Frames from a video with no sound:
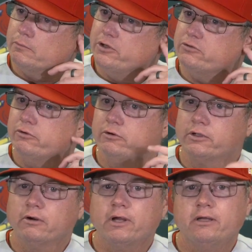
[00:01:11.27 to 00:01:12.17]
Pitched
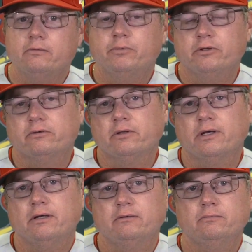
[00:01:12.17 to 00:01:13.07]
really great. Pitched
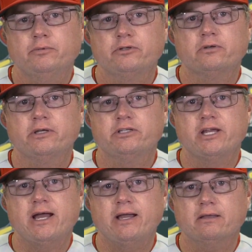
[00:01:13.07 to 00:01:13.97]
like
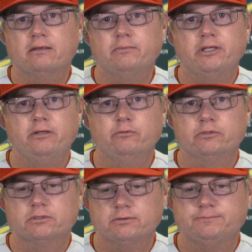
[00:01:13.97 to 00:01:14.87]
Jack. I mean, he
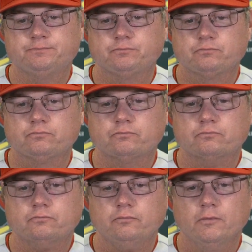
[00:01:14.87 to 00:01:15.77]
was
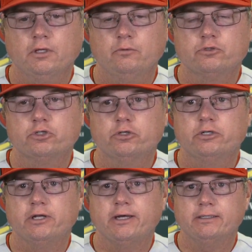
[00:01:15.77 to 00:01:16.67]
good
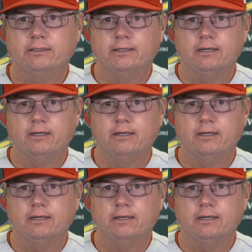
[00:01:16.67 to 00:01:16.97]
tonight.